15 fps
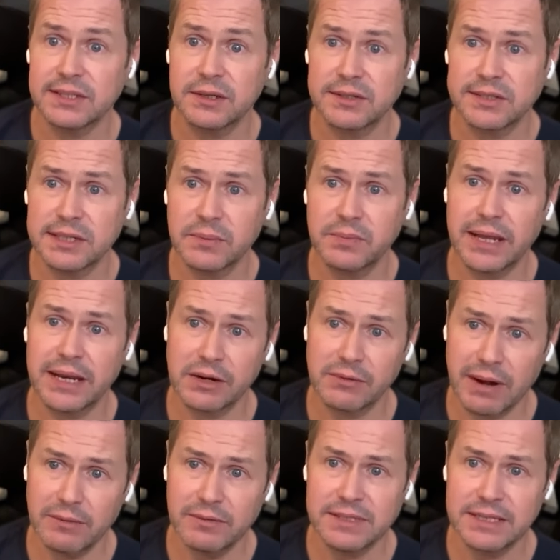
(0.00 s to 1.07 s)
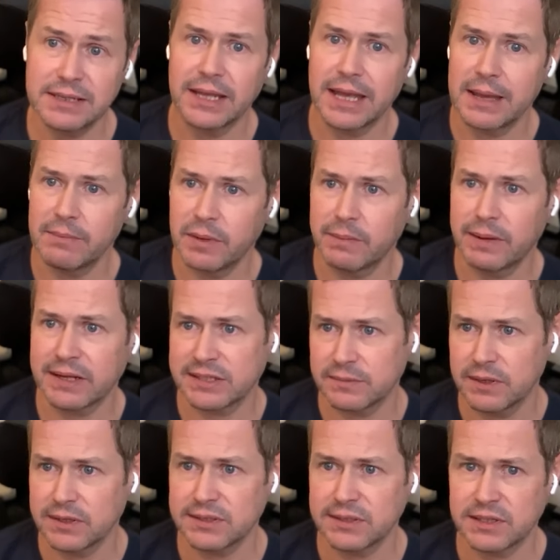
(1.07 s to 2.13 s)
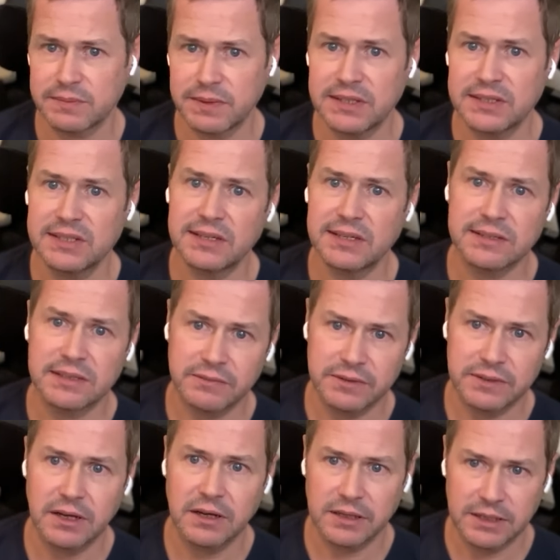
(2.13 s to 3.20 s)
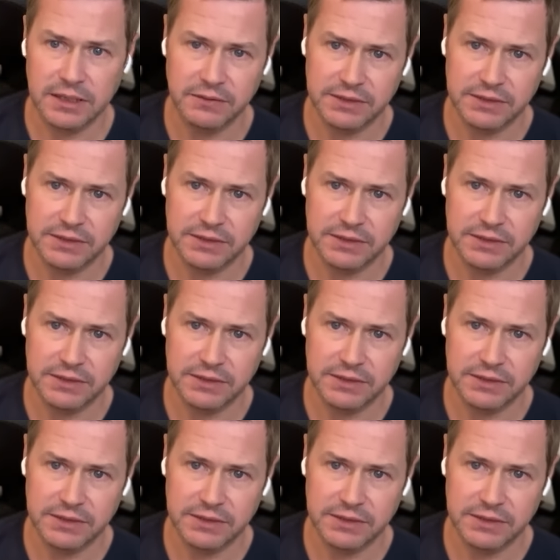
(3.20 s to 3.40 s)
consider planning around it again by maximizing expenses and other